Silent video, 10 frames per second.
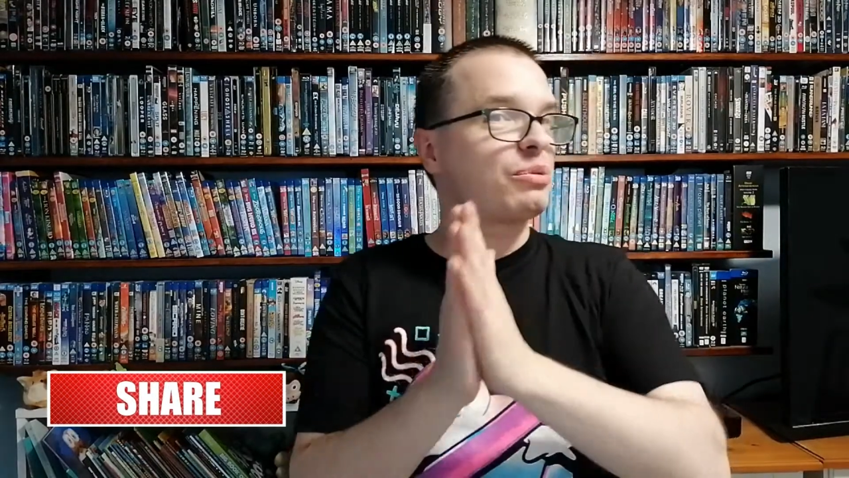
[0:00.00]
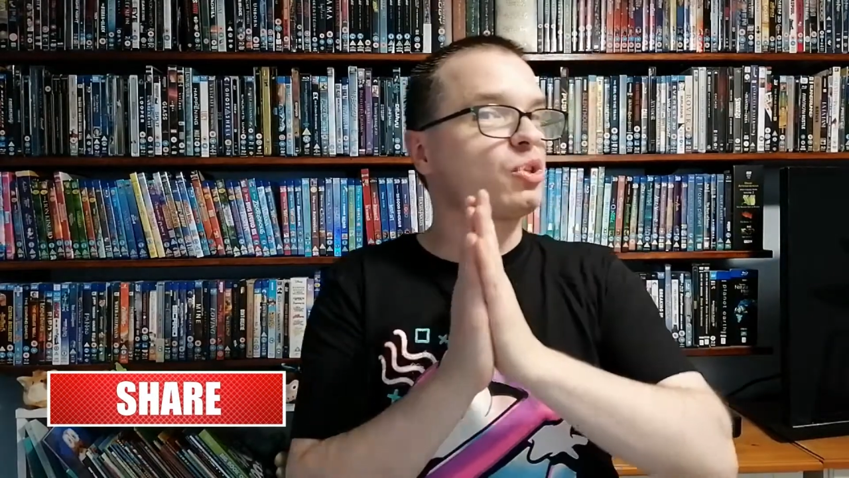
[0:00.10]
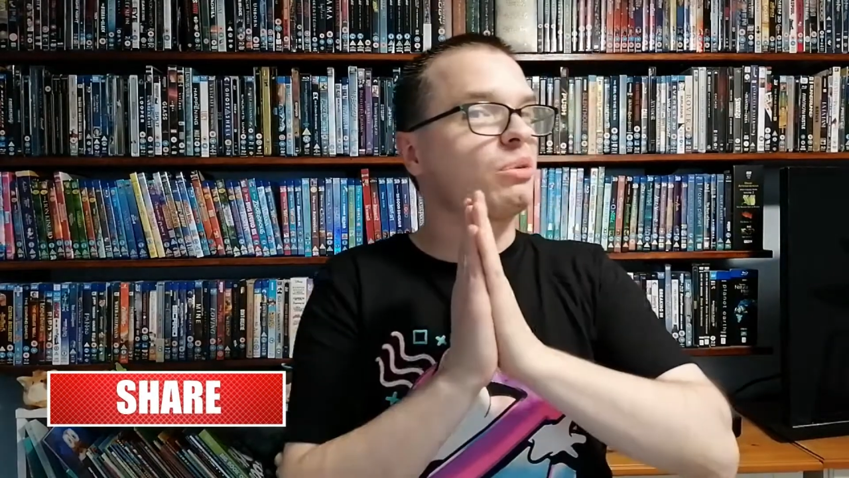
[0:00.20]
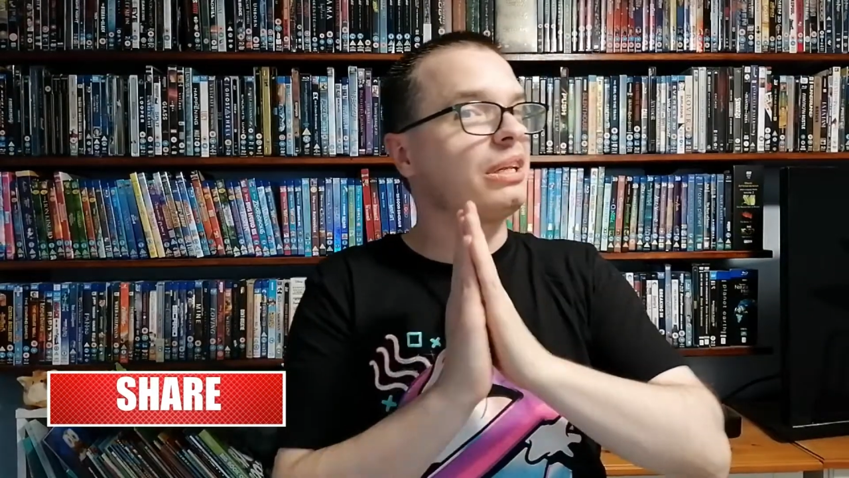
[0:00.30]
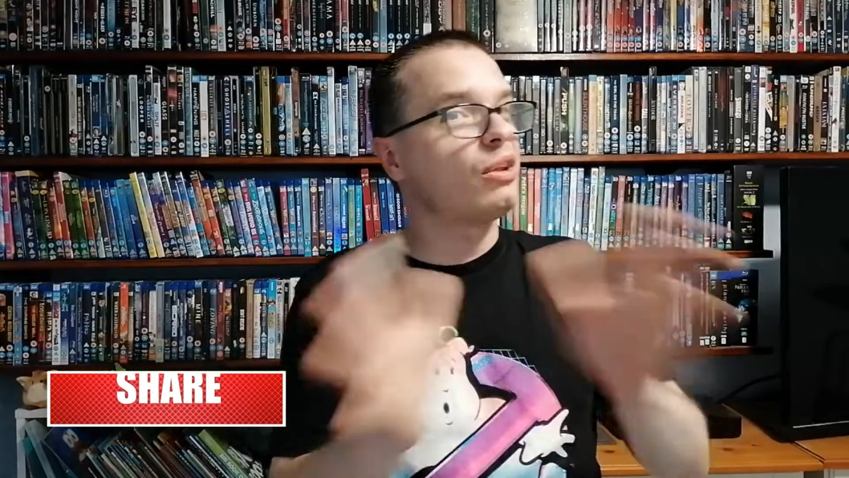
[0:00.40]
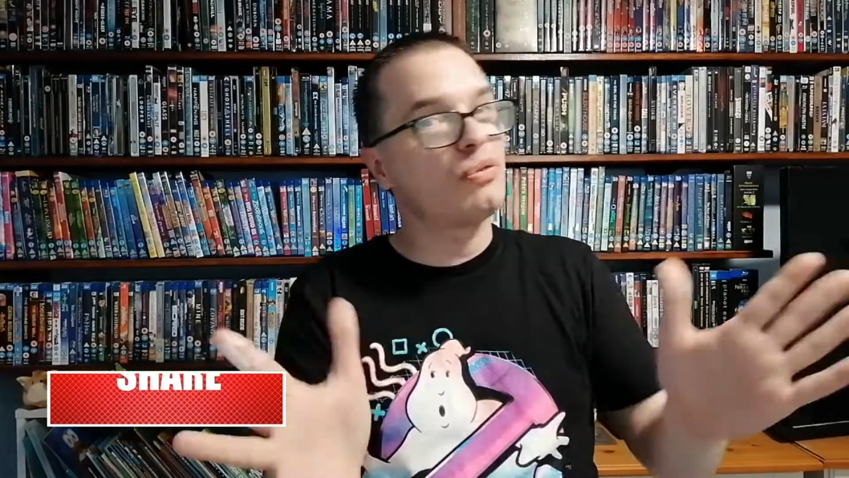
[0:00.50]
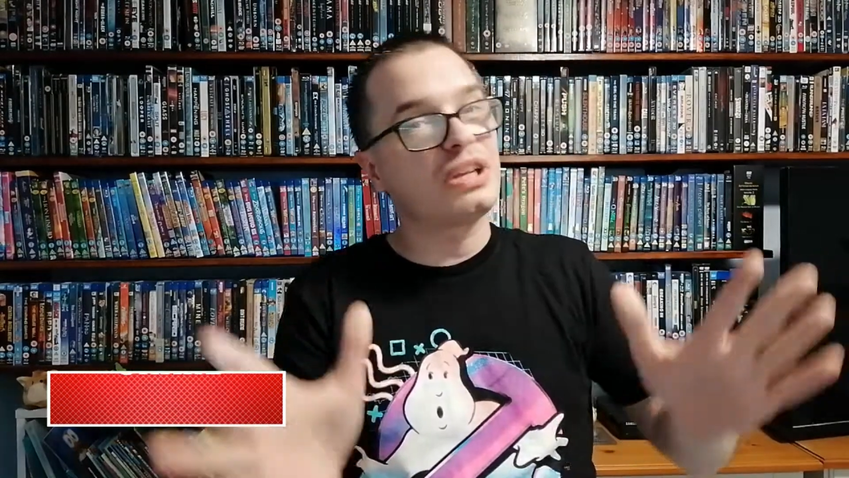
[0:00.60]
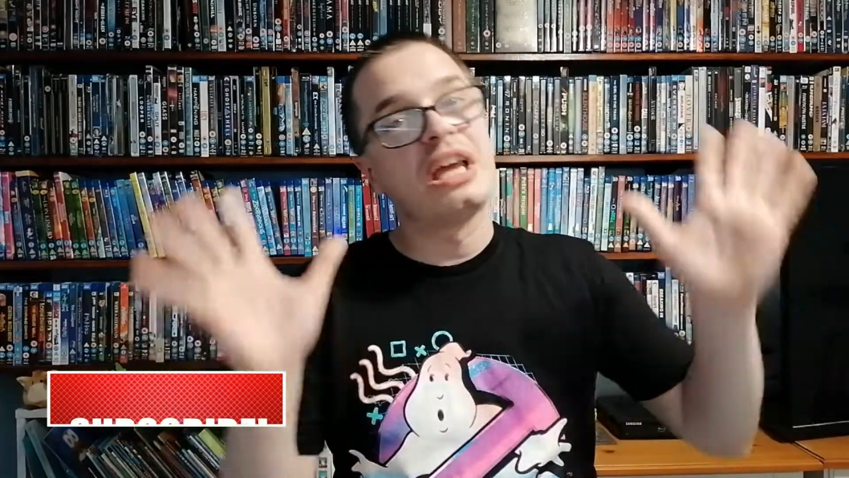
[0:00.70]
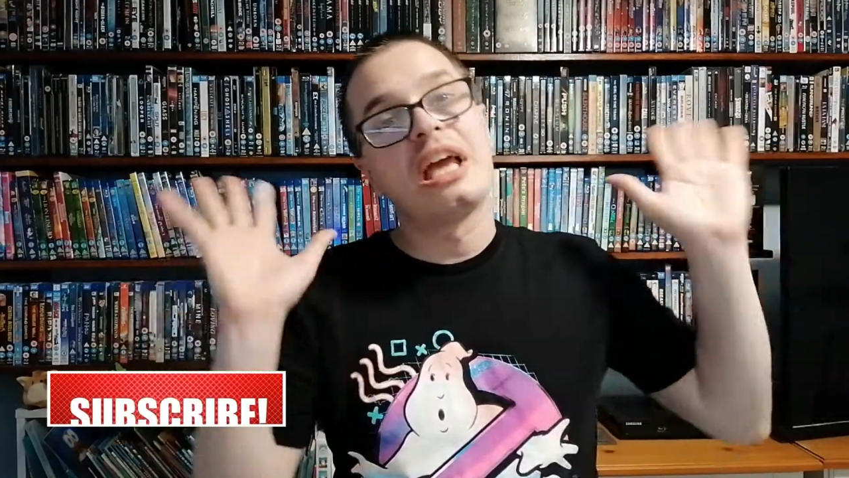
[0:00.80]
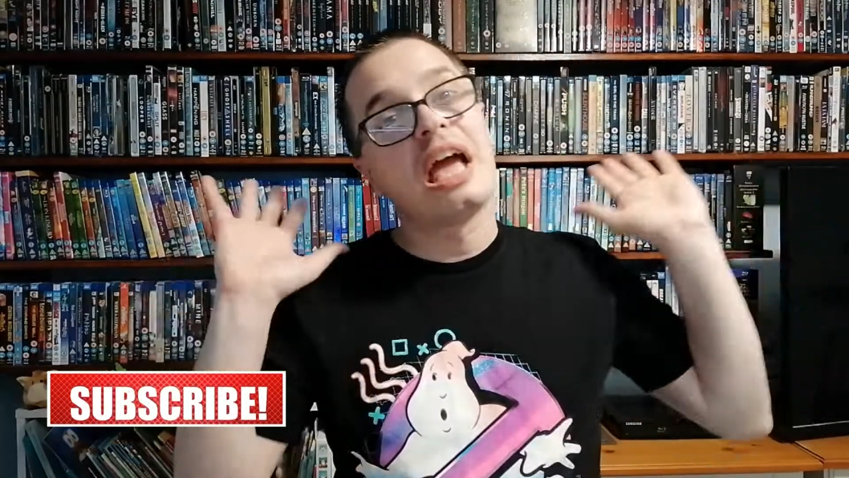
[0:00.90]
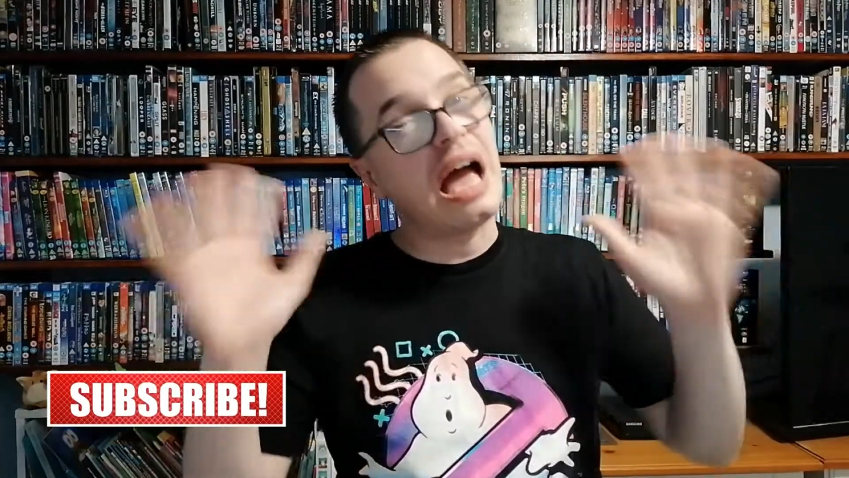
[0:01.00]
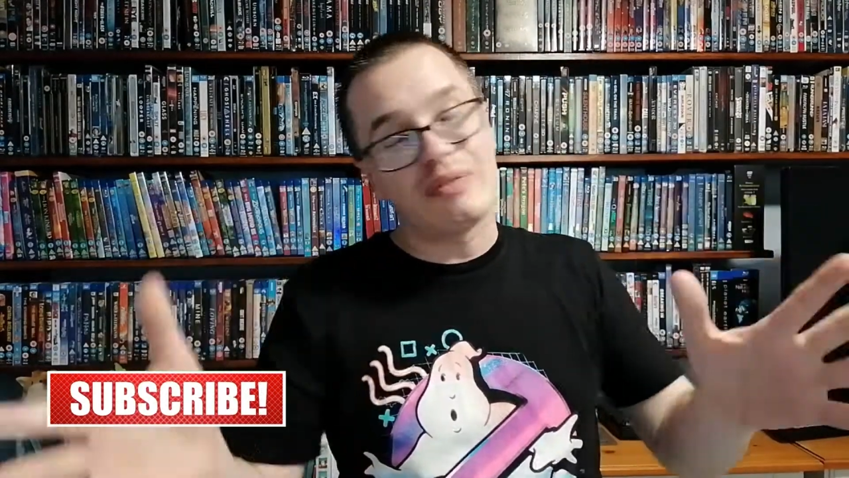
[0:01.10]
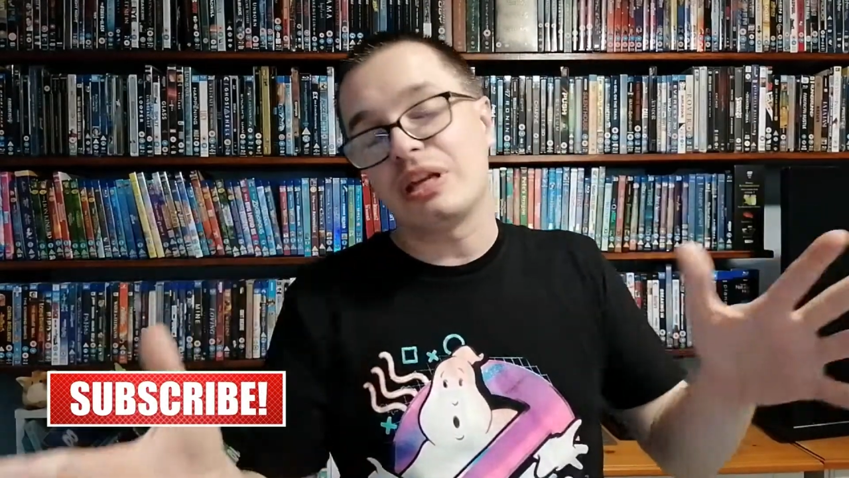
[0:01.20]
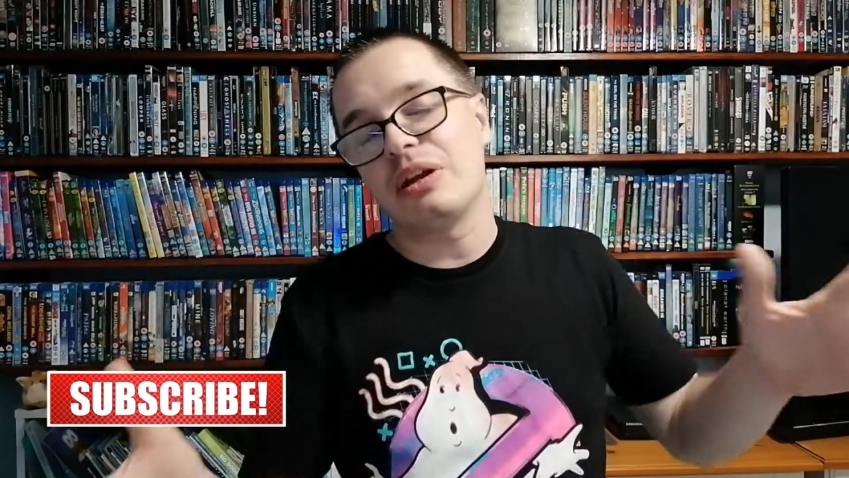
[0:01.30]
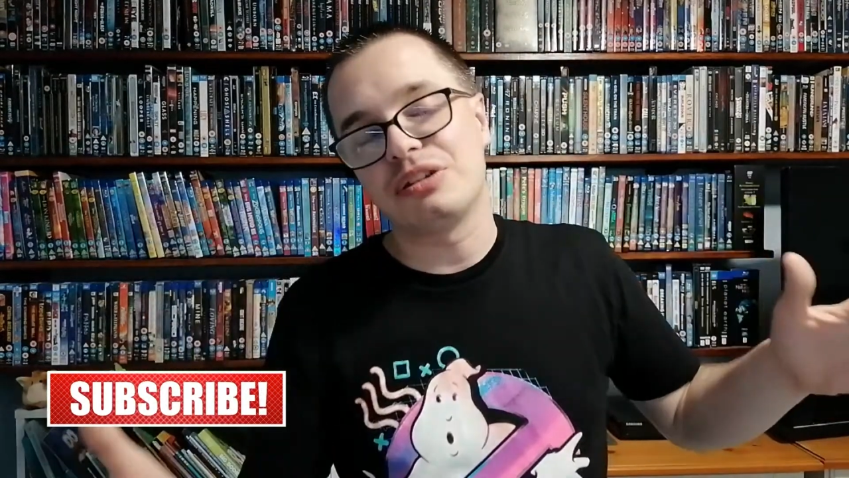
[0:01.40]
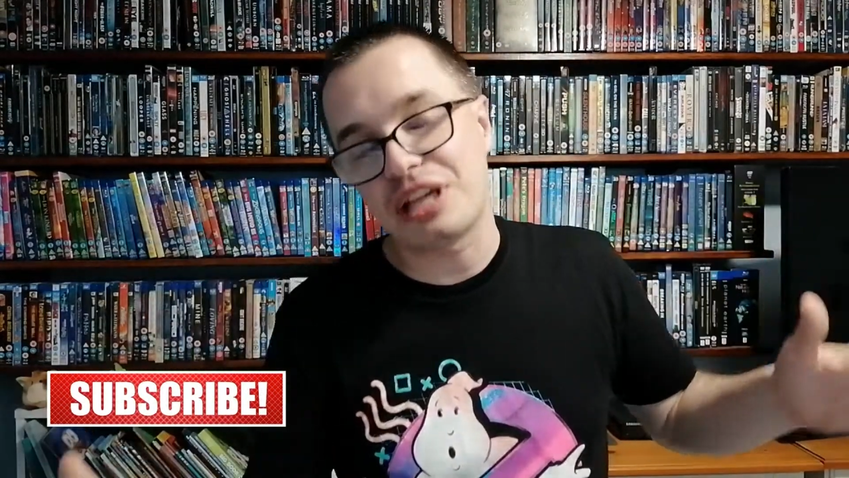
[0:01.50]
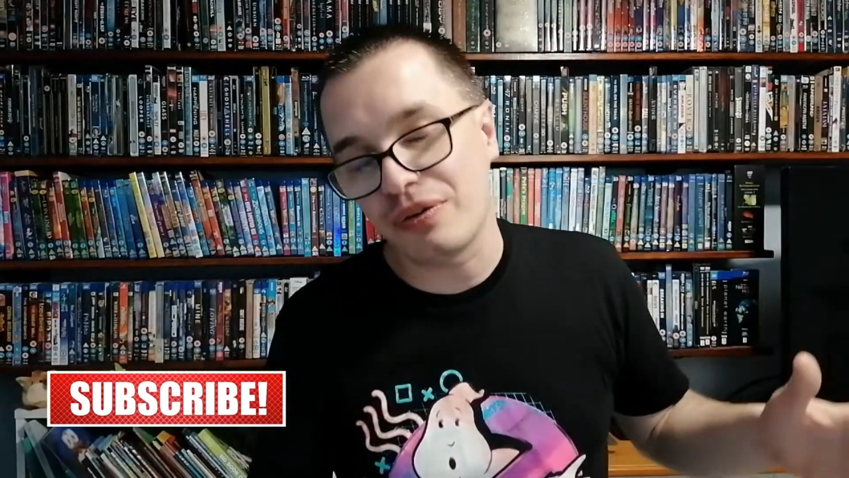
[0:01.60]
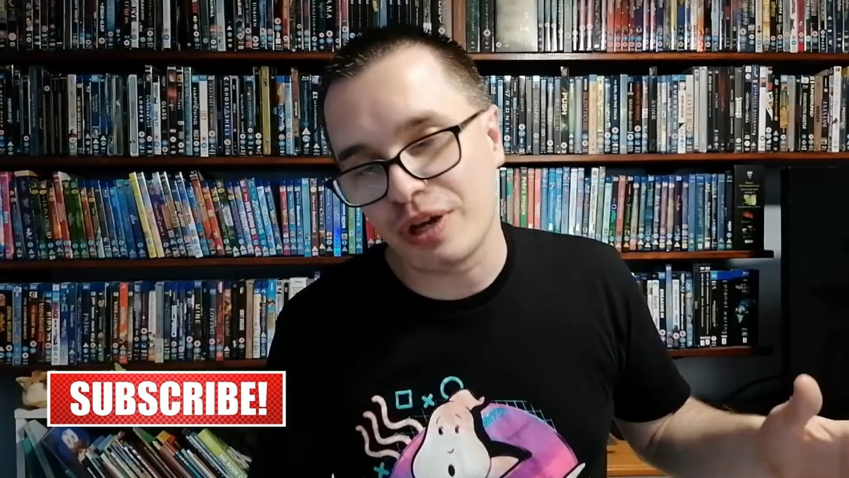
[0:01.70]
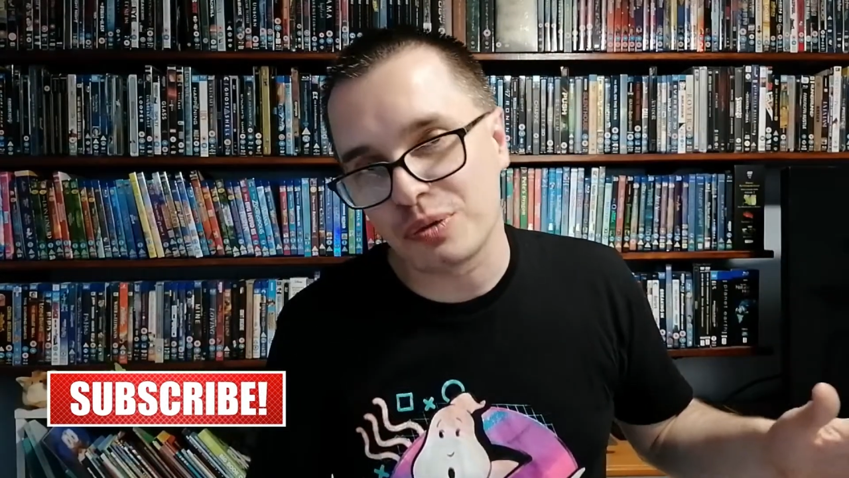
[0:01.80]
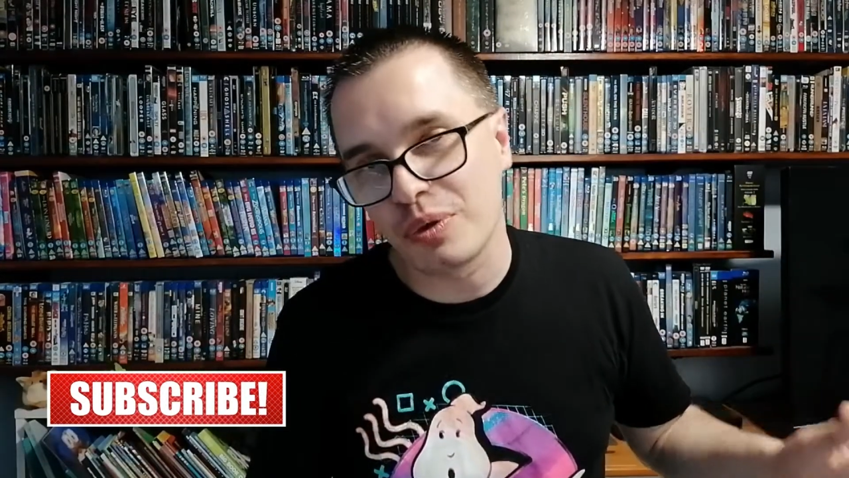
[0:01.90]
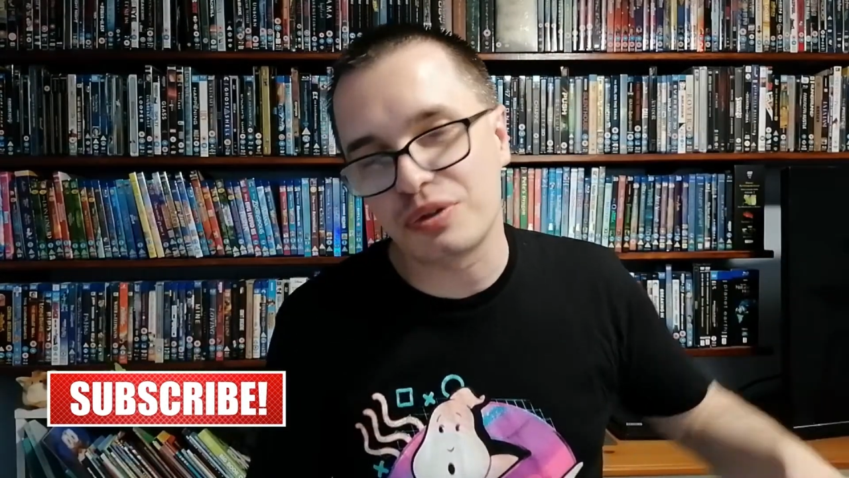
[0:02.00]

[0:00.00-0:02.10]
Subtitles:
Absolutely loved having here at SciFirst